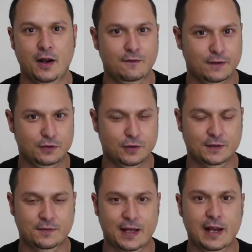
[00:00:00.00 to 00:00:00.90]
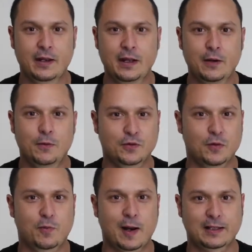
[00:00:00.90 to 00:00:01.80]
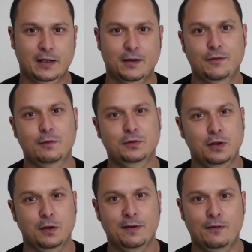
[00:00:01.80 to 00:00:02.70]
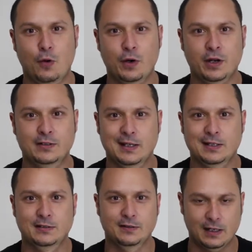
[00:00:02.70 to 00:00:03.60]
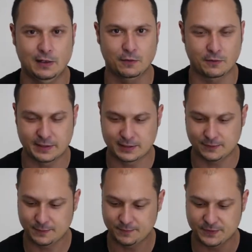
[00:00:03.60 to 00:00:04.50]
hopefully you'll join us for that, we'll do a breakdown of it, we'll do a little bit of an audio test and all the rest of it.